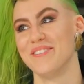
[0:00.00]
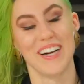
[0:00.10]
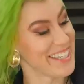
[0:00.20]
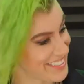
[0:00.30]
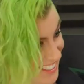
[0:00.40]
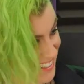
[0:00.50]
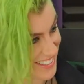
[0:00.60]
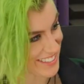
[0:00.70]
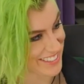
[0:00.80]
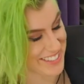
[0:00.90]
why, yes, it
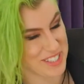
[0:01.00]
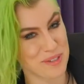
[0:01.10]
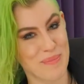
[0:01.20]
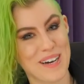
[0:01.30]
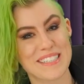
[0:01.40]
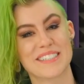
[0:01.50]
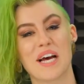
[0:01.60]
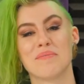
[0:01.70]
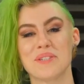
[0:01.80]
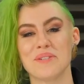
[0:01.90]
is. The Dune box is
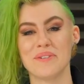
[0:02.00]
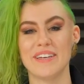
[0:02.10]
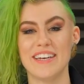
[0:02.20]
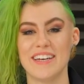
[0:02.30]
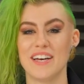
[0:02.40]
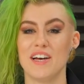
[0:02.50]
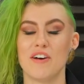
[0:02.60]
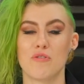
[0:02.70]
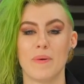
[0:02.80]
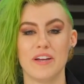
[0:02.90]
absolutely
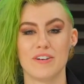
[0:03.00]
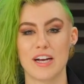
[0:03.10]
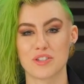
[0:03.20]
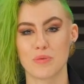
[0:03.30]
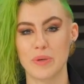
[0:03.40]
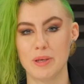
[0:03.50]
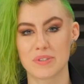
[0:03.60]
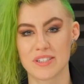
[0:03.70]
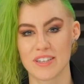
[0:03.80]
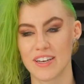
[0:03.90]
for my international
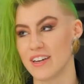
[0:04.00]
peeps.